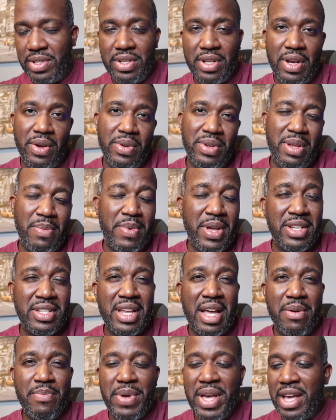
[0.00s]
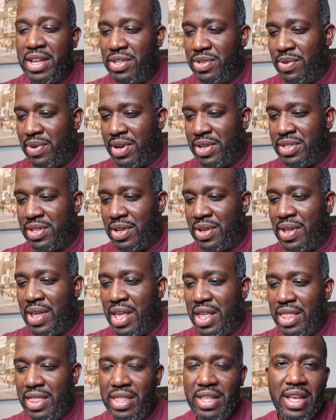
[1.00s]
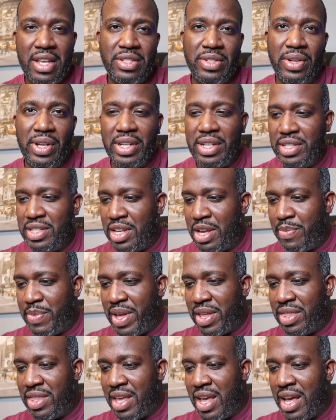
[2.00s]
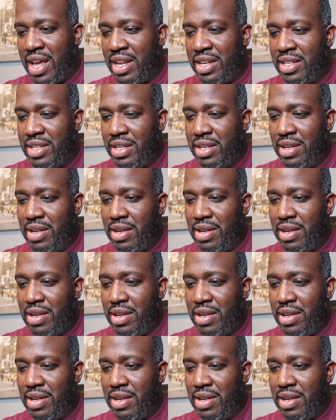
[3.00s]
So it depends how bad you are. So that's all I can say about that.